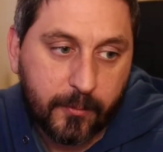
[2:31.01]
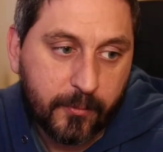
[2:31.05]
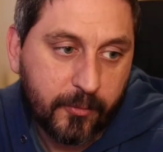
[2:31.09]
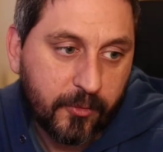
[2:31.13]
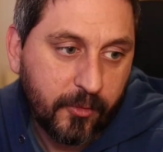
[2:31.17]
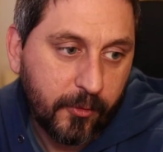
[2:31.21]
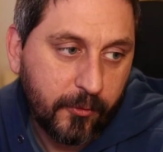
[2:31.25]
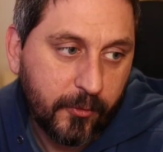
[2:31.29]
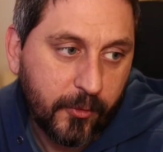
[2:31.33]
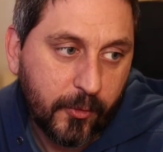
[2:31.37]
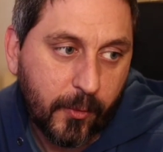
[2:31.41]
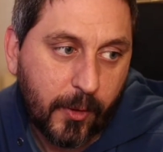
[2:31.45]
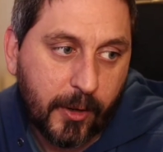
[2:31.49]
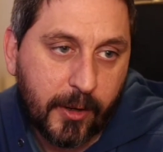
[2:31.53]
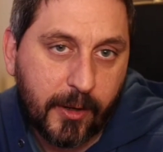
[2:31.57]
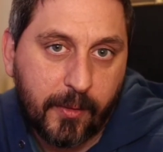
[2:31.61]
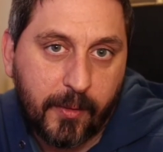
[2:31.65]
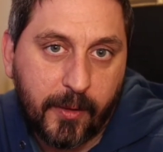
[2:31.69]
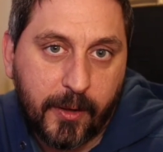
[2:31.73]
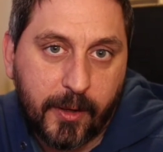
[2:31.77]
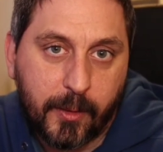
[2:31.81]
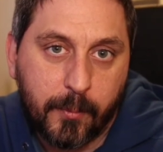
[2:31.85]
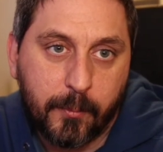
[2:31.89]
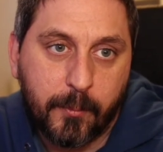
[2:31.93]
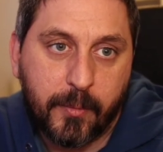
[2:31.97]
So if you're writing
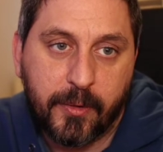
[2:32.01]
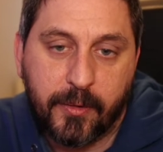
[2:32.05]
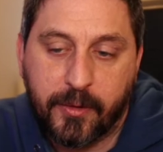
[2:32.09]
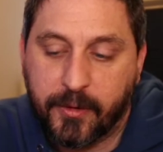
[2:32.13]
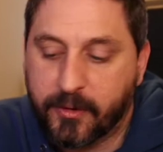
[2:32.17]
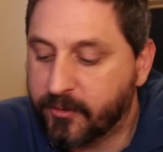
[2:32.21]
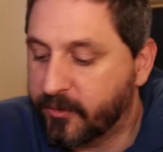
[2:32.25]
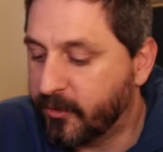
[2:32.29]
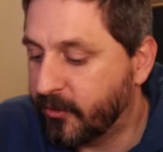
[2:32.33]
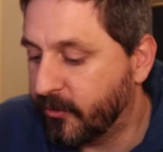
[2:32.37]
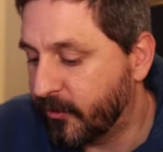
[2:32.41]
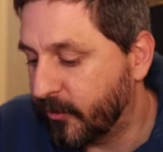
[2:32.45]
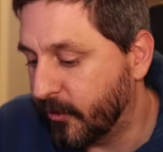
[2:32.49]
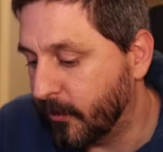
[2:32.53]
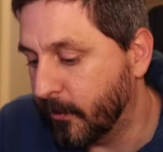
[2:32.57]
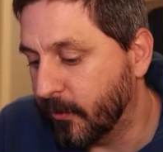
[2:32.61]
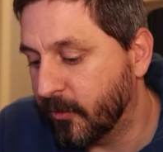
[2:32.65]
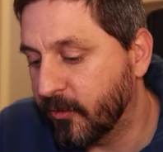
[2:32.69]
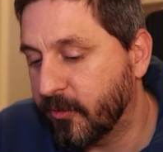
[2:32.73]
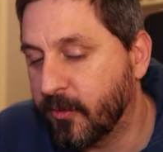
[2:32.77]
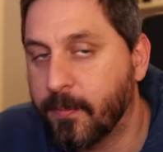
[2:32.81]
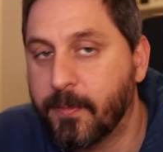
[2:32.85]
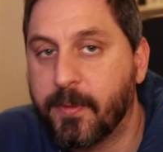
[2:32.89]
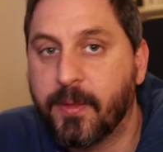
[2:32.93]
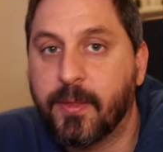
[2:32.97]
like a billing system or
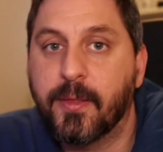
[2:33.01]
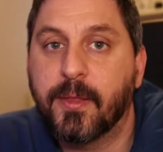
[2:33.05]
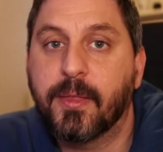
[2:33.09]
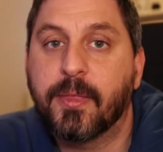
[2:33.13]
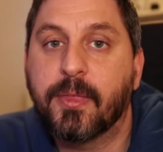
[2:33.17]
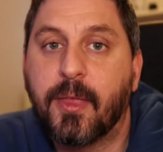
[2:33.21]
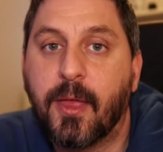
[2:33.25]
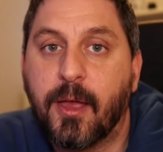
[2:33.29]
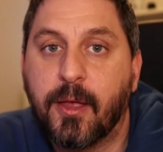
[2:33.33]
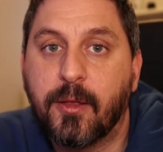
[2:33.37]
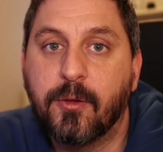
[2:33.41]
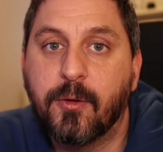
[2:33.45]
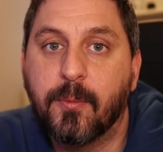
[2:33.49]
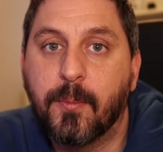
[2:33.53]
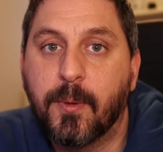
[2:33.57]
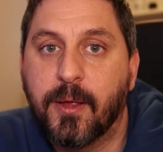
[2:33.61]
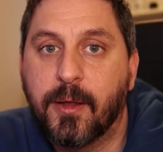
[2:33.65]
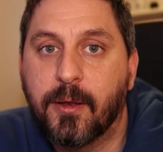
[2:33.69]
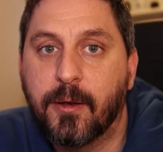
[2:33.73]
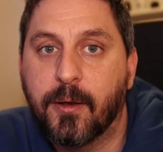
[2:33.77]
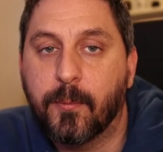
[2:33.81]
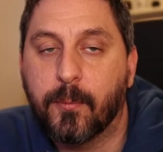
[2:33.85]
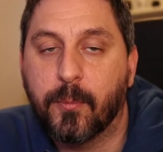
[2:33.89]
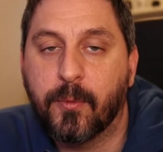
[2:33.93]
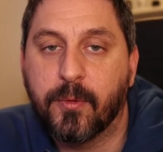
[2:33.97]
something like that, you may
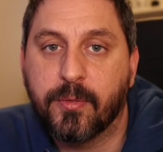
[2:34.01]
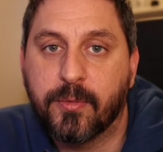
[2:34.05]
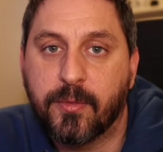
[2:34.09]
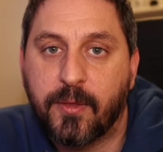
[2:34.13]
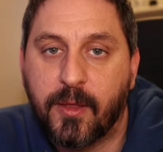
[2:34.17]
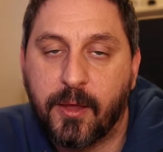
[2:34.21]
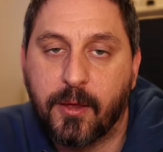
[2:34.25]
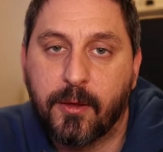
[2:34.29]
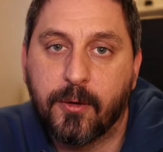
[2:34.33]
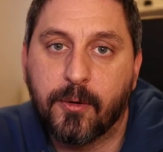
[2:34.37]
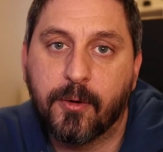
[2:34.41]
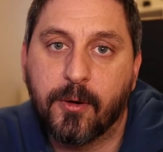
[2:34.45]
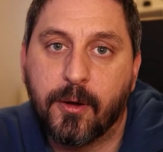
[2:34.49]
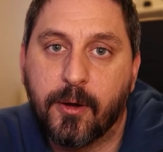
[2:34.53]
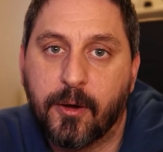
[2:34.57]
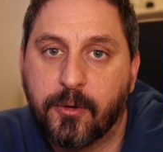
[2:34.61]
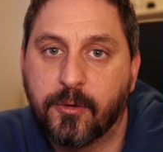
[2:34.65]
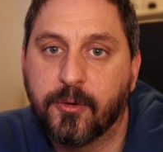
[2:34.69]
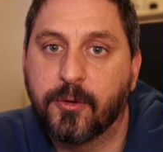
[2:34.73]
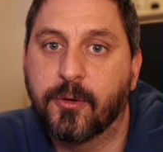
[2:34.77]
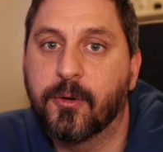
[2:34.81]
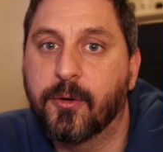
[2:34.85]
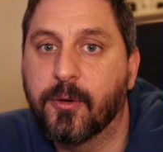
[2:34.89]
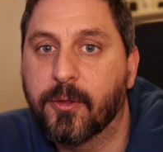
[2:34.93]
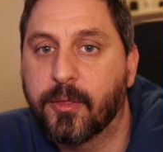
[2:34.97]
end up with 10 or
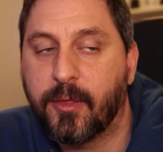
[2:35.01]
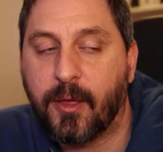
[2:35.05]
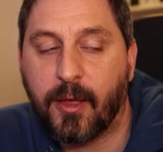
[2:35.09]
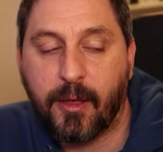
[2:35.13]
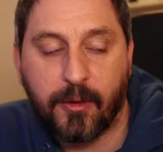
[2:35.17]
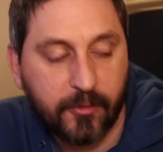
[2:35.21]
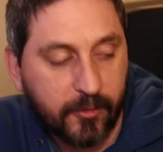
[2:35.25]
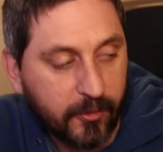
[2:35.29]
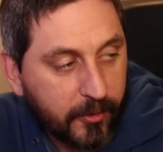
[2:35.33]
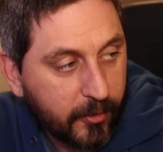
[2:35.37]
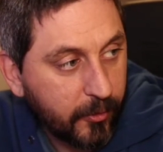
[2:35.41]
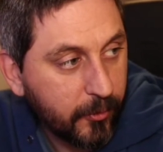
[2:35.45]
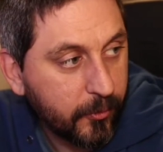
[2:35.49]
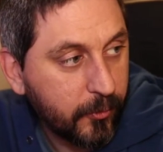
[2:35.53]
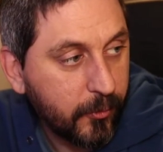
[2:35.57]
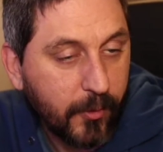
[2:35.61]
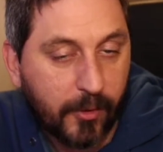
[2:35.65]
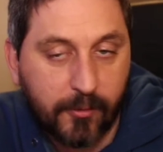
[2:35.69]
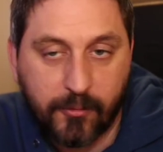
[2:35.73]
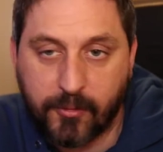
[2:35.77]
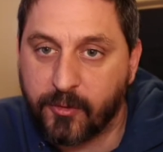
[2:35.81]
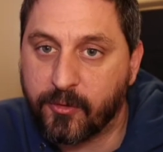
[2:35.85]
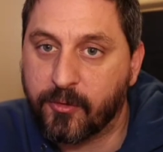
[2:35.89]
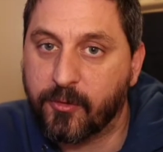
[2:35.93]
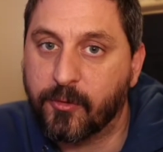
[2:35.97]
100 or 1,000 of those
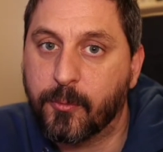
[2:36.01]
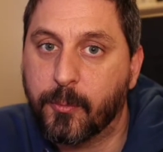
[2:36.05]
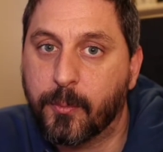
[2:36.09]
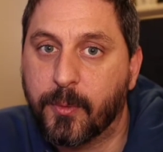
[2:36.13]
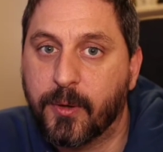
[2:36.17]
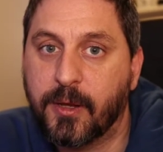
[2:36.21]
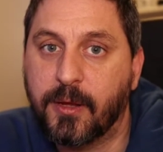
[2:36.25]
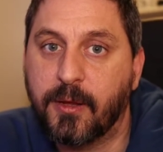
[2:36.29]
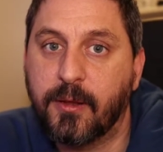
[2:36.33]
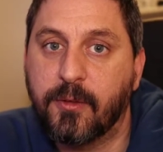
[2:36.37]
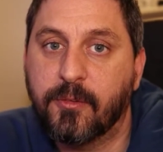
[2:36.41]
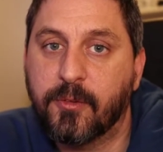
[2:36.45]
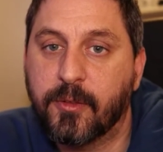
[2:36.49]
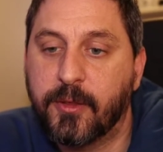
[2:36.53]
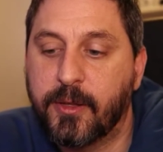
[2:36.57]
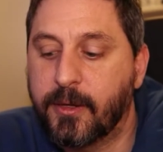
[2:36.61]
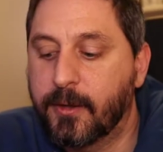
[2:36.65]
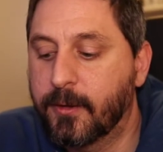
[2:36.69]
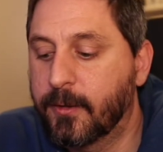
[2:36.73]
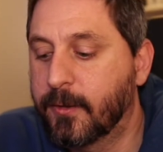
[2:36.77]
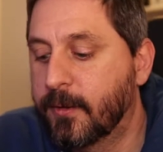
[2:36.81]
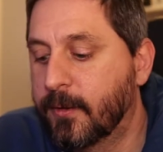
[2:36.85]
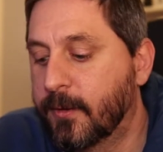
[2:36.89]
references pretty easily.